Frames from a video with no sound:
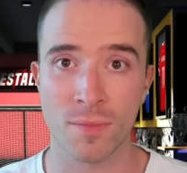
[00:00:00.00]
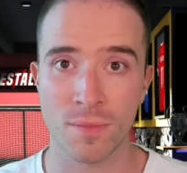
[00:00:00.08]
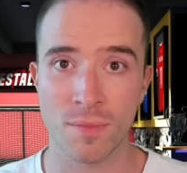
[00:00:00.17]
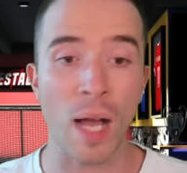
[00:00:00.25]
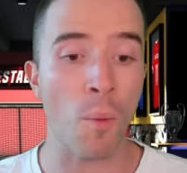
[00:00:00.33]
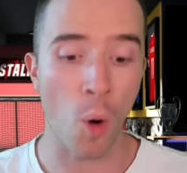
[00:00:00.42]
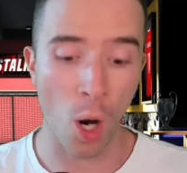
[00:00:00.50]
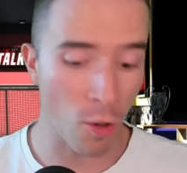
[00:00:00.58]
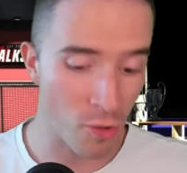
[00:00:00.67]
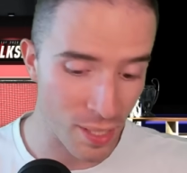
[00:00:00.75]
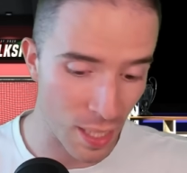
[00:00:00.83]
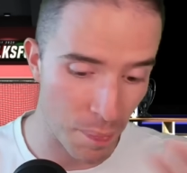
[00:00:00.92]
That will
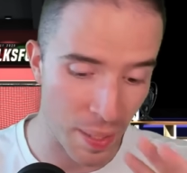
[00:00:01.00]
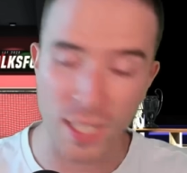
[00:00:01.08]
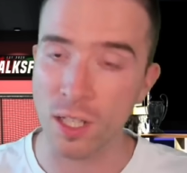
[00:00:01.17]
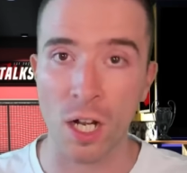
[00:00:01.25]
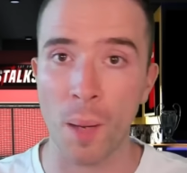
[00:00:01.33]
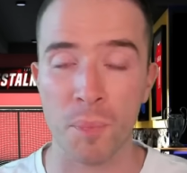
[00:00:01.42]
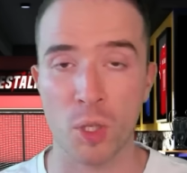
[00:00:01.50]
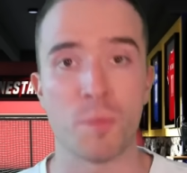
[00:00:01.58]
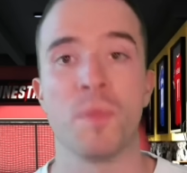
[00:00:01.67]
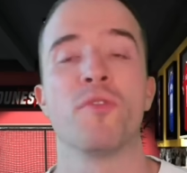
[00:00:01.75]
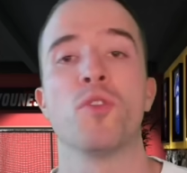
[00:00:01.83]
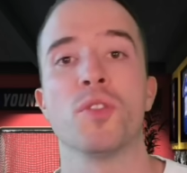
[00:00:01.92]
already be an
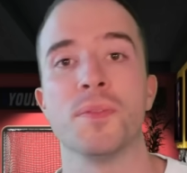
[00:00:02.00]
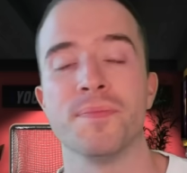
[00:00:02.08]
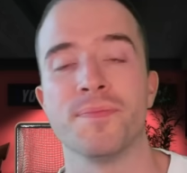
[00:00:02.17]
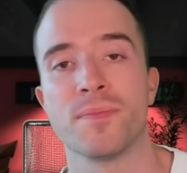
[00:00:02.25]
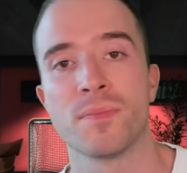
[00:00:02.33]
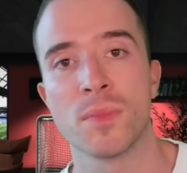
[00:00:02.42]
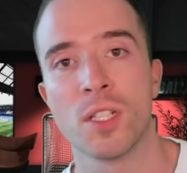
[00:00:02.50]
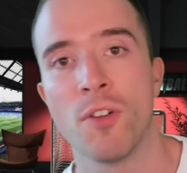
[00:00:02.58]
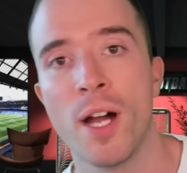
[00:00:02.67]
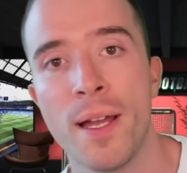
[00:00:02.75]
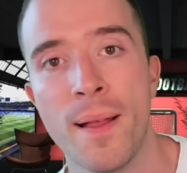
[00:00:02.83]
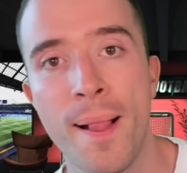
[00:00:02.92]
accomplishment for them,
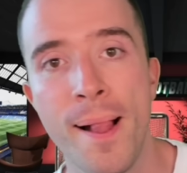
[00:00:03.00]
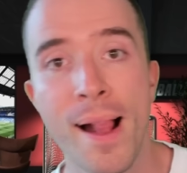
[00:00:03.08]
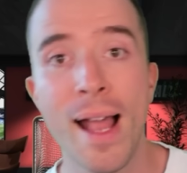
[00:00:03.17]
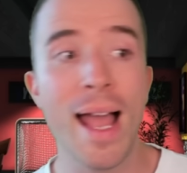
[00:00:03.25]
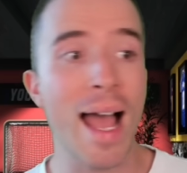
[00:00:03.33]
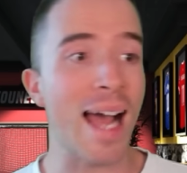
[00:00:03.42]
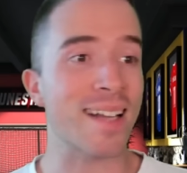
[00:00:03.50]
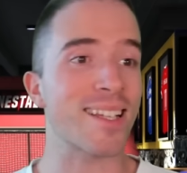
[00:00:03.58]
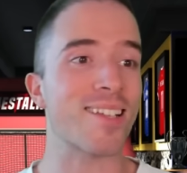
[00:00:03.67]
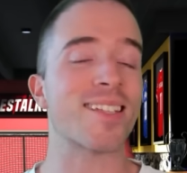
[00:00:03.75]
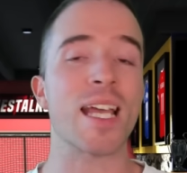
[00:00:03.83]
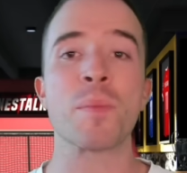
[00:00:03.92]
right? At the
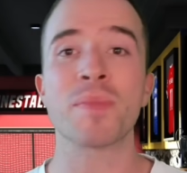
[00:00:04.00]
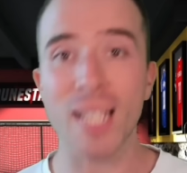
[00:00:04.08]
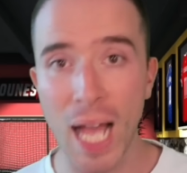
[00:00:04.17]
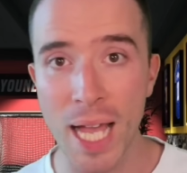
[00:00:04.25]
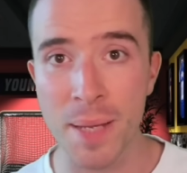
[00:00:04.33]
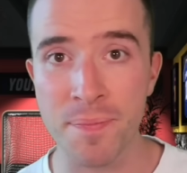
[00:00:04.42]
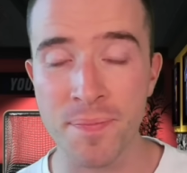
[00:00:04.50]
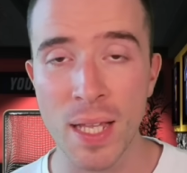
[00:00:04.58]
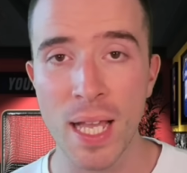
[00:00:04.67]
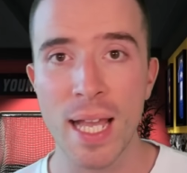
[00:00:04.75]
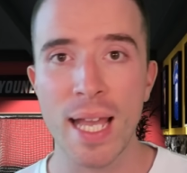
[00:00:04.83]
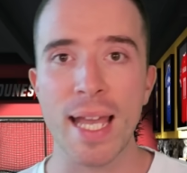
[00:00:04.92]
same time,
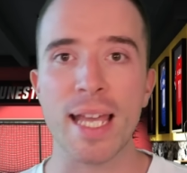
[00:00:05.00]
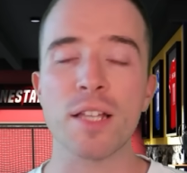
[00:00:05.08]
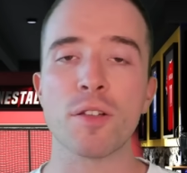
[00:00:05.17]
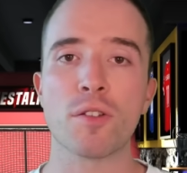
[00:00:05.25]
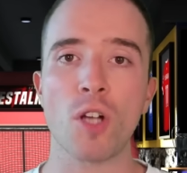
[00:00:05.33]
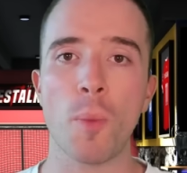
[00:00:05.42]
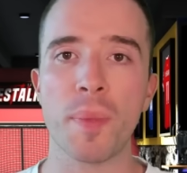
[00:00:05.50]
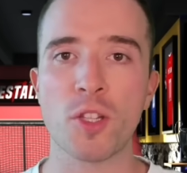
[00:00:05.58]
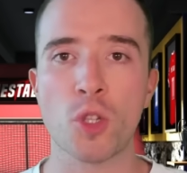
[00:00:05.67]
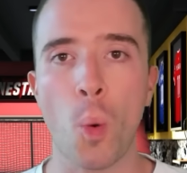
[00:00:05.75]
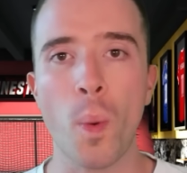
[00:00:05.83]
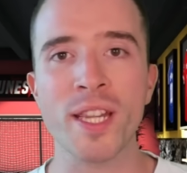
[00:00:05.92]
his job is
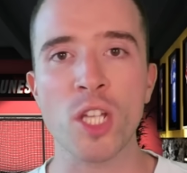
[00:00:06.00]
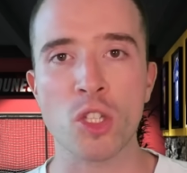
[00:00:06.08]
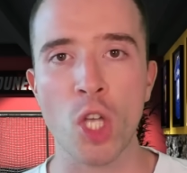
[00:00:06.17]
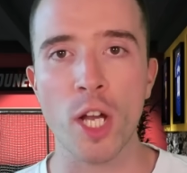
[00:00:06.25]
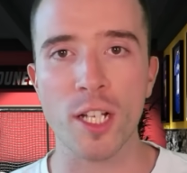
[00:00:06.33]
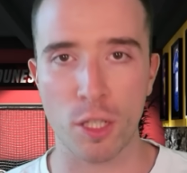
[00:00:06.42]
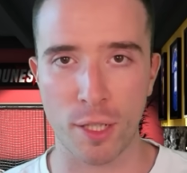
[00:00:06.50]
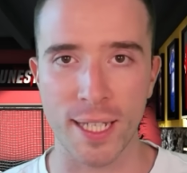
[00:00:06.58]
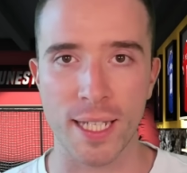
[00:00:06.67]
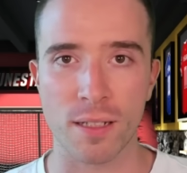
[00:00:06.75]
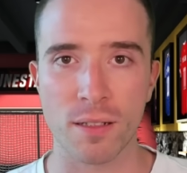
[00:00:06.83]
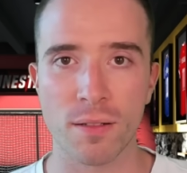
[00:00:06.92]
to win the Turkish
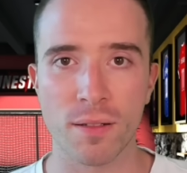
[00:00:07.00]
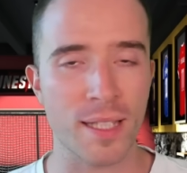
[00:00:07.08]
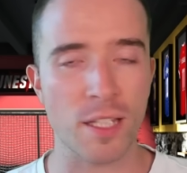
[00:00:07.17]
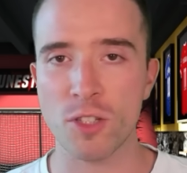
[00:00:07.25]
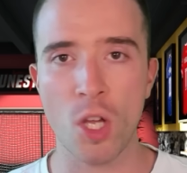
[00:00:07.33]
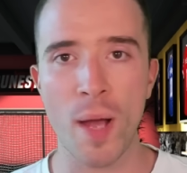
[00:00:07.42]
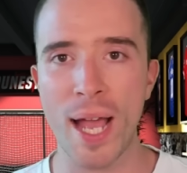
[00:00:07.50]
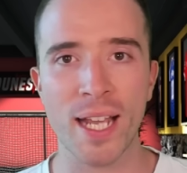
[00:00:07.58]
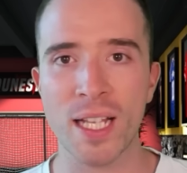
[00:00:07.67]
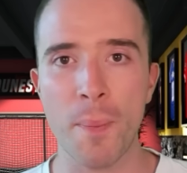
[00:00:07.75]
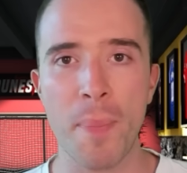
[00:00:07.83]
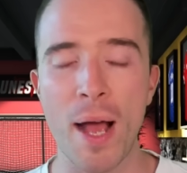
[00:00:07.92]
League. There's no hanging
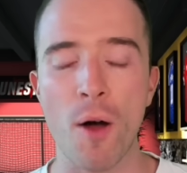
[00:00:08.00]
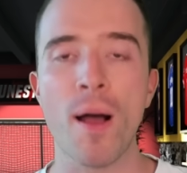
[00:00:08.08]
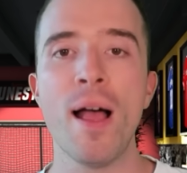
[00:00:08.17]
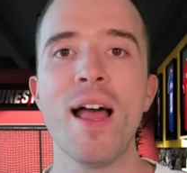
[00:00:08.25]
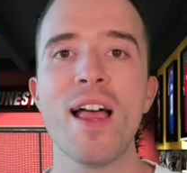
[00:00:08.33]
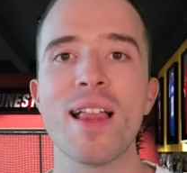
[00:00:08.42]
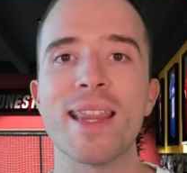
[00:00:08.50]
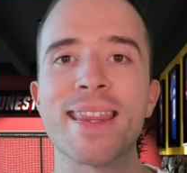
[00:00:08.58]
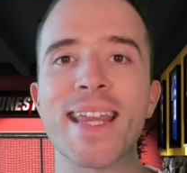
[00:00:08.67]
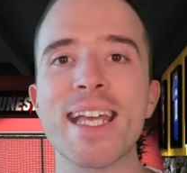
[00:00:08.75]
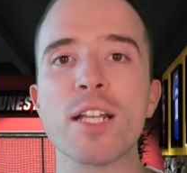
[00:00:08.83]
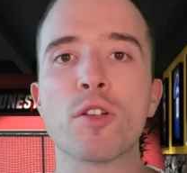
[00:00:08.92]
about.
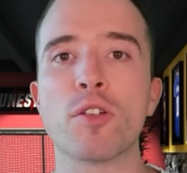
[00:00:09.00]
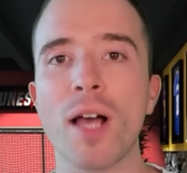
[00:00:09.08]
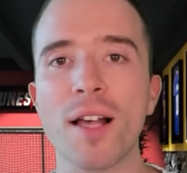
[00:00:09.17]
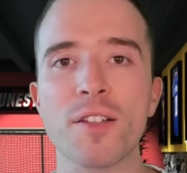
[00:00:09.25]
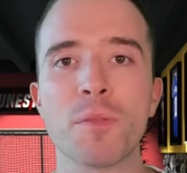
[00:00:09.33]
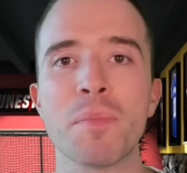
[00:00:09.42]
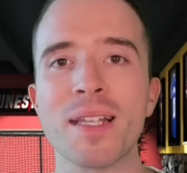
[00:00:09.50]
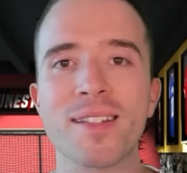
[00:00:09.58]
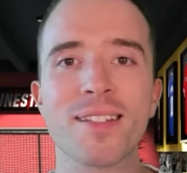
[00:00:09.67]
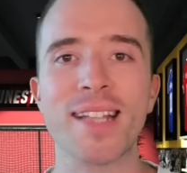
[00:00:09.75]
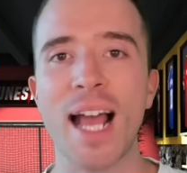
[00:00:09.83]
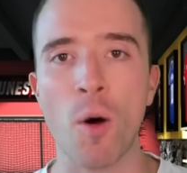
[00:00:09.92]
They just
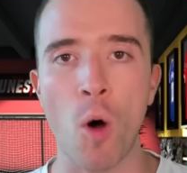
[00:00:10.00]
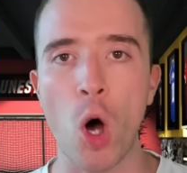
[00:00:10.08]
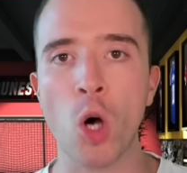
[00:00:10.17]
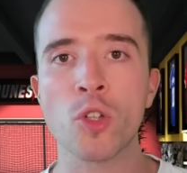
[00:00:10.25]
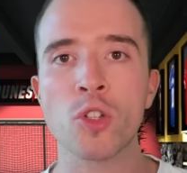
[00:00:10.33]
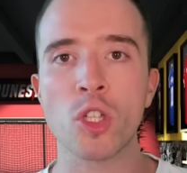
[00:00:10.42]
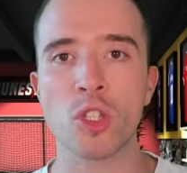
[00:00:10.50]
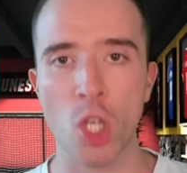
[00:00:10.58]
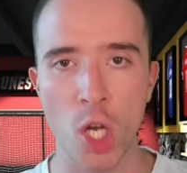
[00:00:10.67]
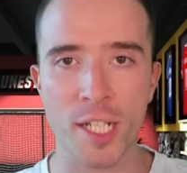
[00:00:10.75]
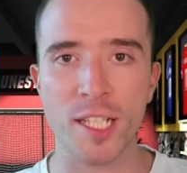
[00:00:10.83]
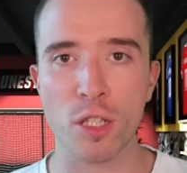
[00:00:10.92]
missed out on the
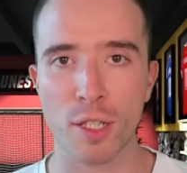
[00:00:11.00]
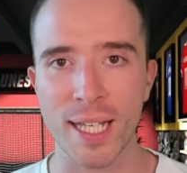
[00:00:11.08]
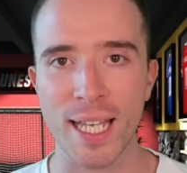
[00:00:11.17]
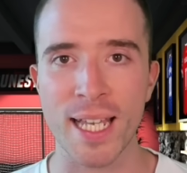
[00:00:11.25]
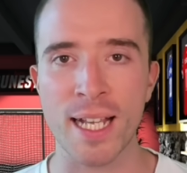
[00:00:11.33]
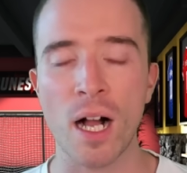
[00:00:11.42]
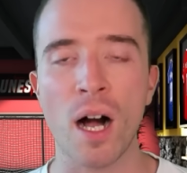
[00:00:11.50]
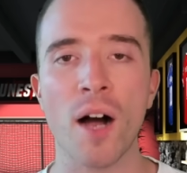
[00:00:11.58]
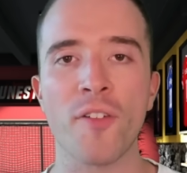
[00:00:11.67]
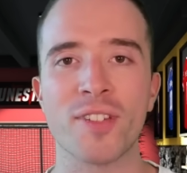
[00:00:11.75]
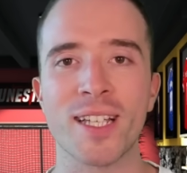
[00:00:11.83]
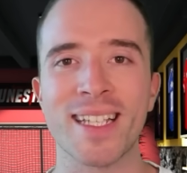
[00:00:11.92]
Turkish League
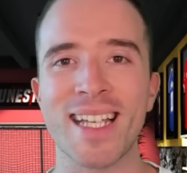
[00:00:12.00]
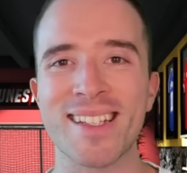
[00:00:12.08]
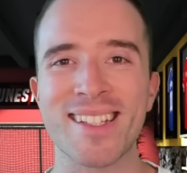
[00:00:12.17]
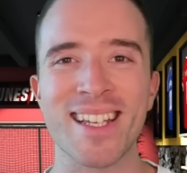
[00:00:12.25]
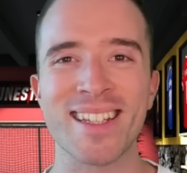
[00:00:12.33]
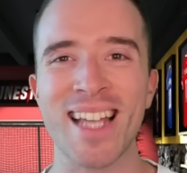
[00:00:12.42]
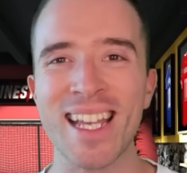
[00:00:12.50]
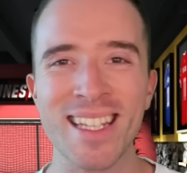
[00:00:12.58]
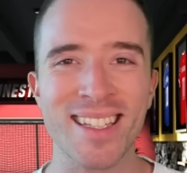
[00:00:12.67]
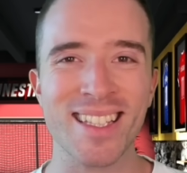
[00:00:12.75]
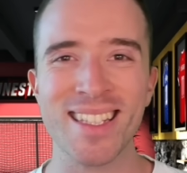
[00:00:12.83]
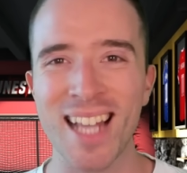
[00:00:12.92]
after getting
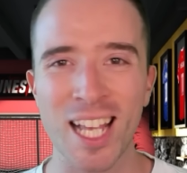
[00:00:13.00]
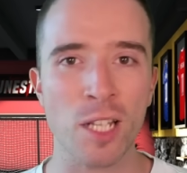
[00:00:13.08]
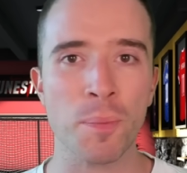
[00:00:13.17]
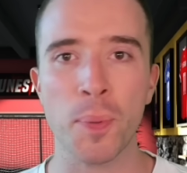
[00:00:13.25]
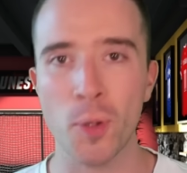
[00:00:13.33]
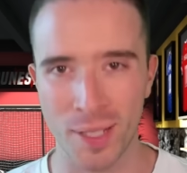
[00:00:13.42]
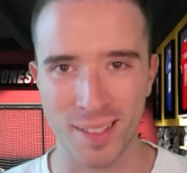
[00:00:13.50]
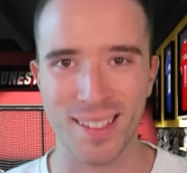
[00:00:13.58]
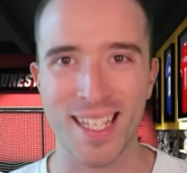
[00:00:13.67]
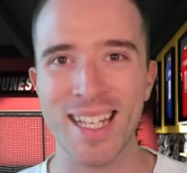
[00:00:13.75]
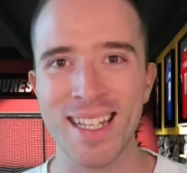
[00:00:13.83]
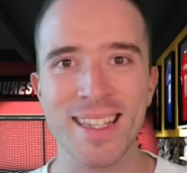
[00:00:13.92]
99 points
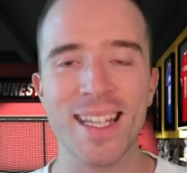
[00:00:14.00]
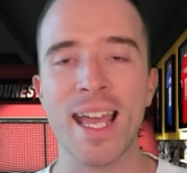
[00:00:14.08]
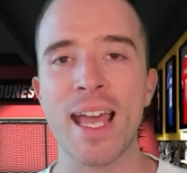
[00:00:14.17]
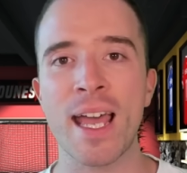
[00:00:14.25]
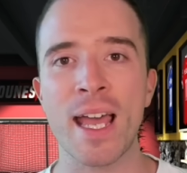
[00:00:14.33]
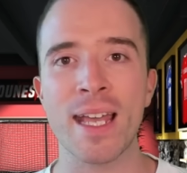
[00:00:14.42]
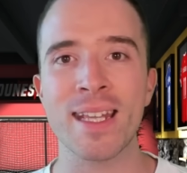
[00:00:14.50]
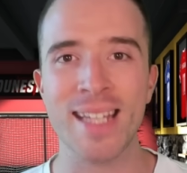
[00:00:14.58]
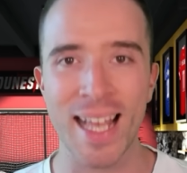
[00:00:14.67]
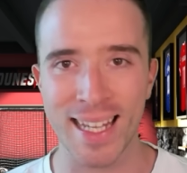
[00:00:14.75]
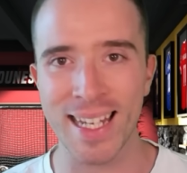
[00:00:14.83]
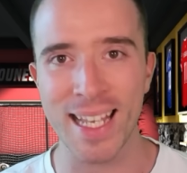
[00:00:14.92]
in their
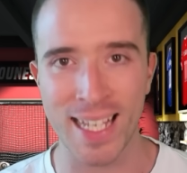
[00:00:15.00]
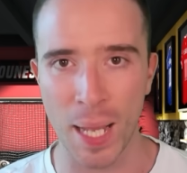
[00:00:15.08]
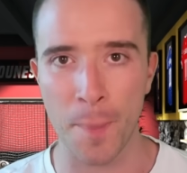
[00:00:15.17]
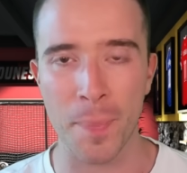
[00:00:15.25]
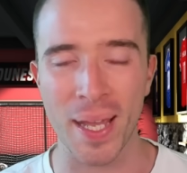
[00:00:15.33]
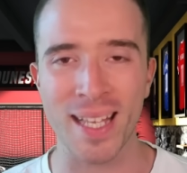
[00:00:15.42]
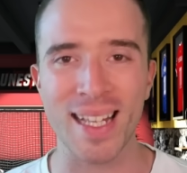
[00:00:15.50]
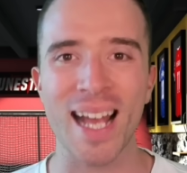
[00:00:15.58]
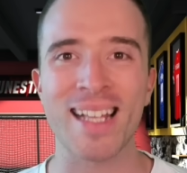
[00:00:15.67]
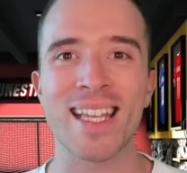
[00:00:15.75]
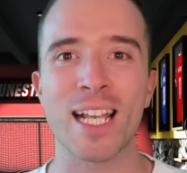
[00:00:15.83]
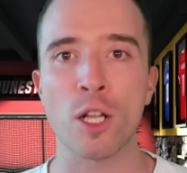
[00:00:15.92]
league campaign,
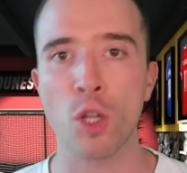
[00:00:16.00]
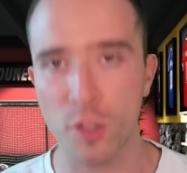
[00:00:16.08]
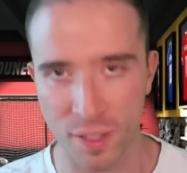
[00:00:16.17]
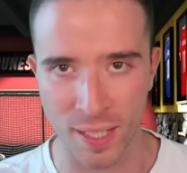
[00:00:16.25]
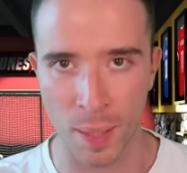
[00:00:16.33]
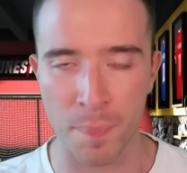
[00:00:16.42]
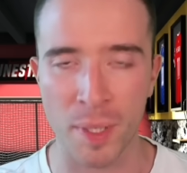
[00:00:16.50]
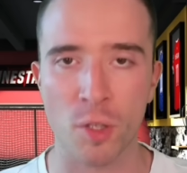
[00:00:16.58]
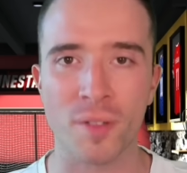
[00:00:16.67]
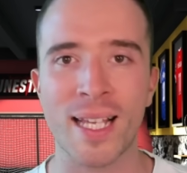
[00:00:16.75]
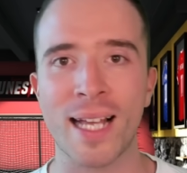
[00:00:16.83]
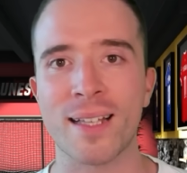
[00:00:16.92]
and they lost it
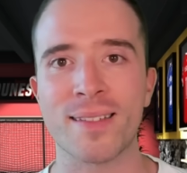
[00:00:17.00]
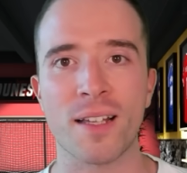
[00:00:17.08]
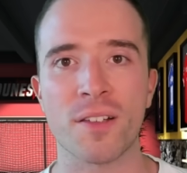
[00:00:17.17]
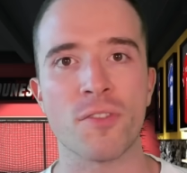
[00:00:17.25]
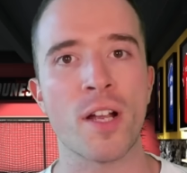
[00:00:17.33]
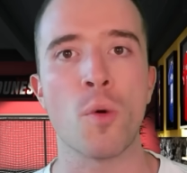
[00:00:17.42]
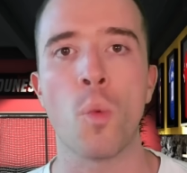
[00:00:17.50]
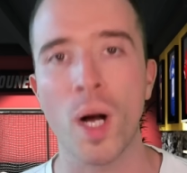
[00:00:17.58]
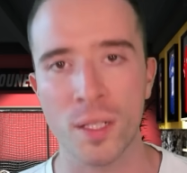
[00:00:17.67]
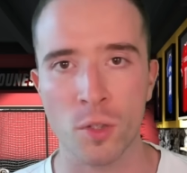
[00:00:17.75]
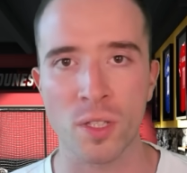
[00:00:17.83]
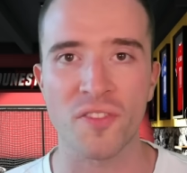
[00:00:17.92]
because Galatasaray
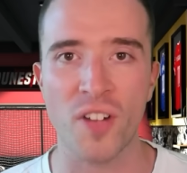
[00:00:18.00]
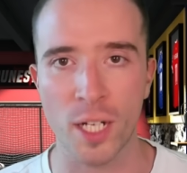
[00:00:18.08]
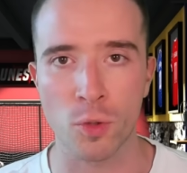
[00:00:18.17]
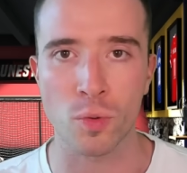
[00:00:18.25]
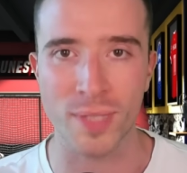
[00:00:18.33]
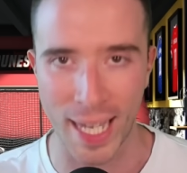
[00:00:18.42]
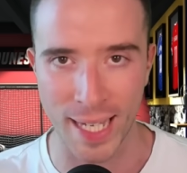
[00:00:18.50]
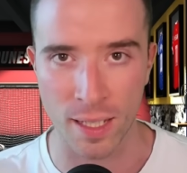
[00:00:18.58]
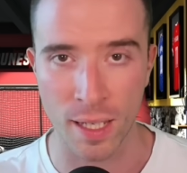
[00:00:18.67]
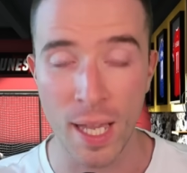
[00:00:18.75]
won on the final day.